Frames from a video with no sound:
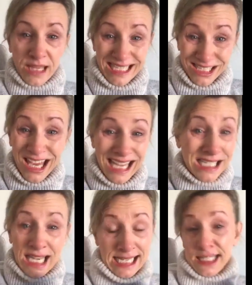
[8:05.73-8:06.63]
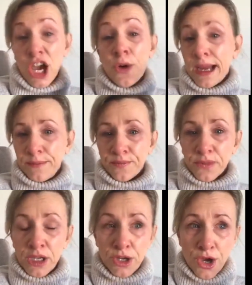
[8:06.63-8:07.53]
is going,
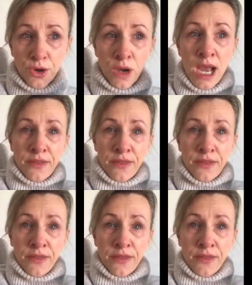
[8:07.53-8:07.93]
you know,